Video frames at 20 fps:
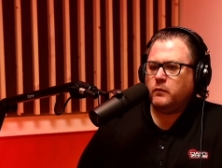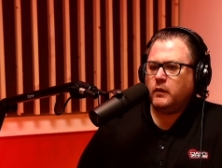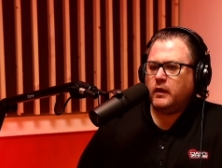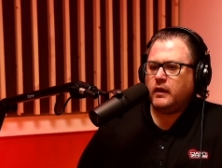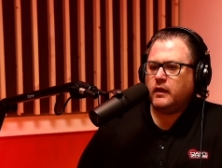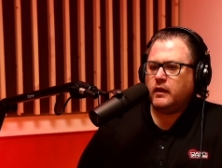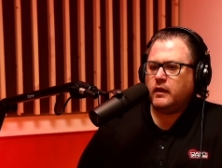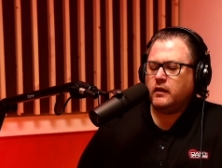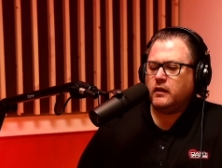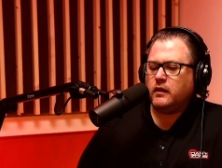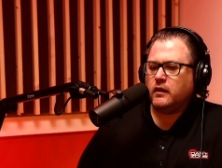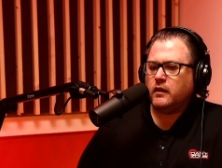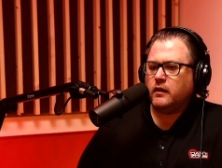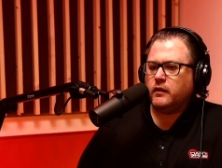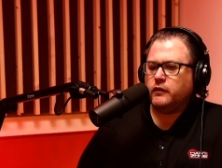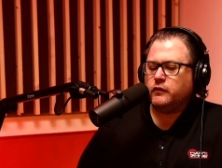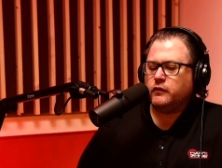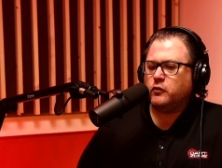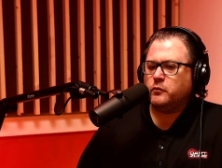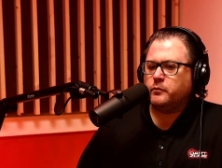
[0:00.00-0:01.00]
and
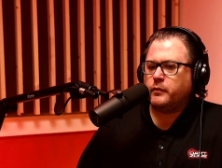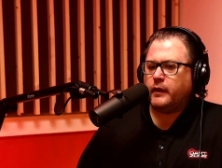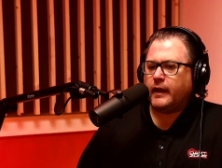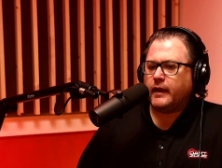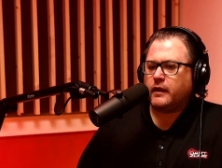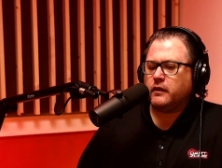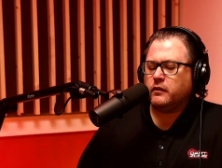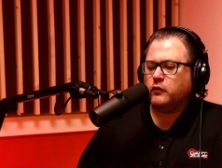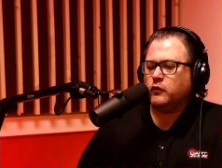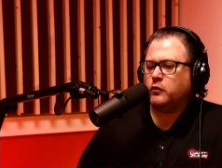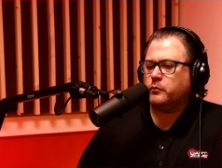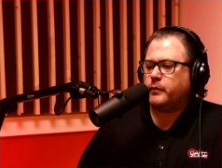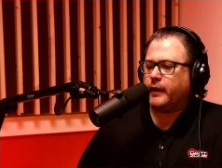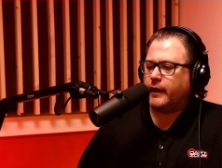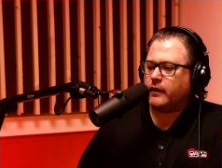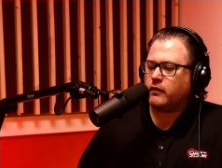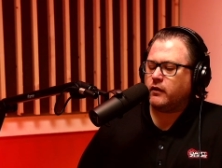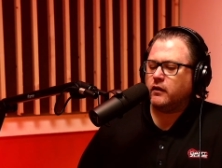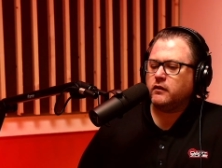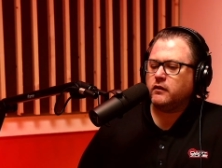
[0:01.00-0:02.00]
it's a little
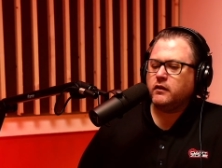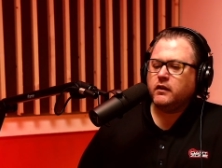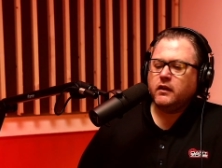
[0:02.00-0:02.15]
background,